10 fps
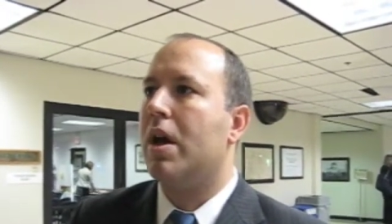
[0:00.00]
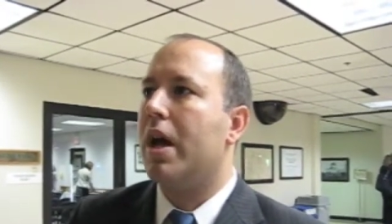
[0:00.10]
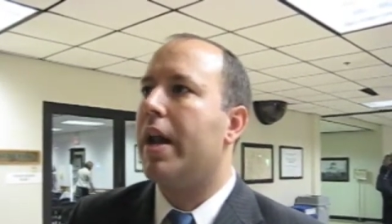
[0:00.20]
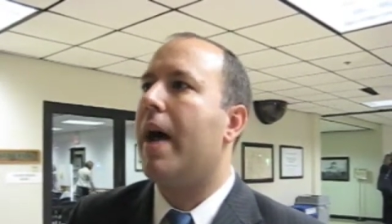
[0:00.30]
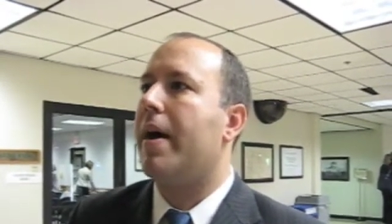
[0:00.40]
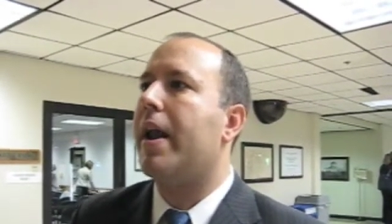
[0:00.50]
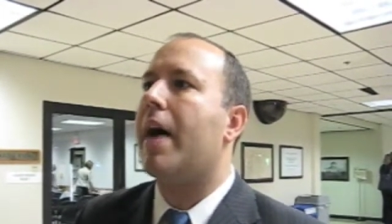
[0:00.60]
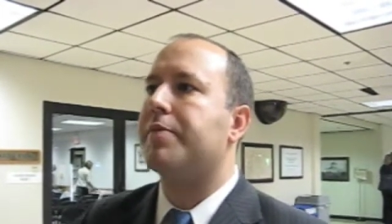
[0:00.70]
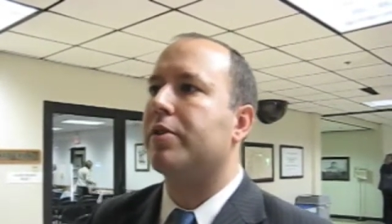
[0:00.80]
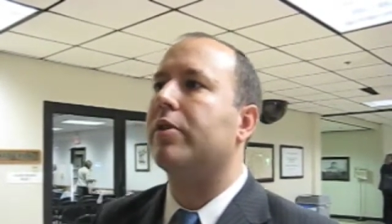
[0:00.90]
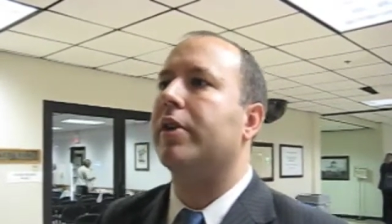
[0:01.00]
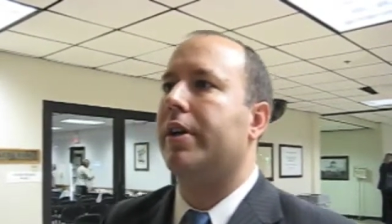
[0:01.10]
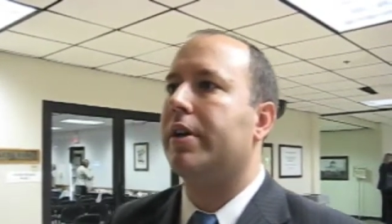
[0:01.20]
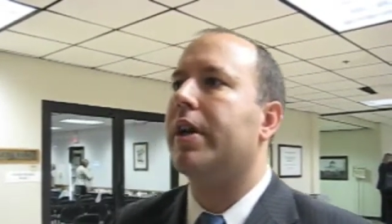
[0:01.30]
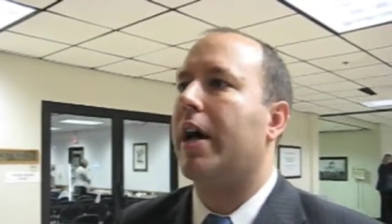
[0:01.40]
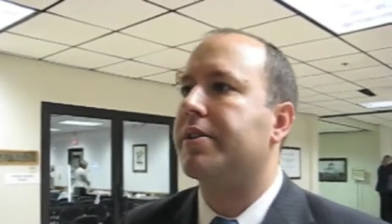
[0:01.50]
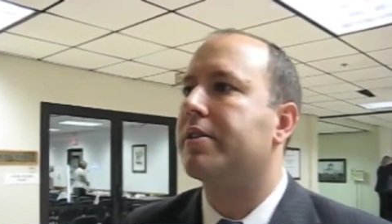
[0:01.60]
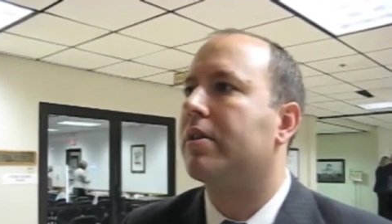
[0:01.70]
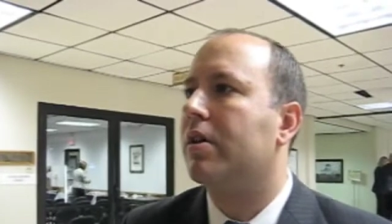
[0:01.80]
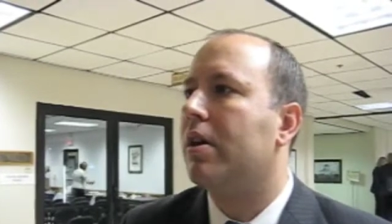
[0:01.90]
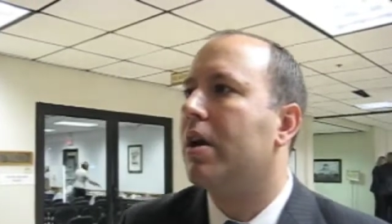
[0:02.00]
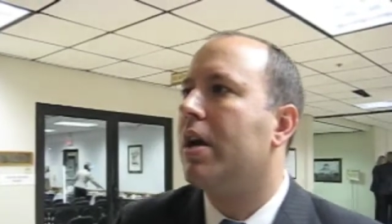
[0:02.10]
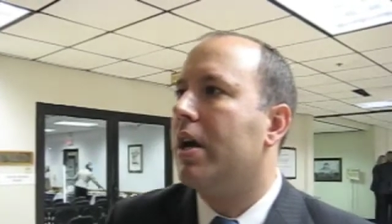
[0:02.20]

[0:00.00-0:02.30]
it, the, it the election can, yes. can unfold.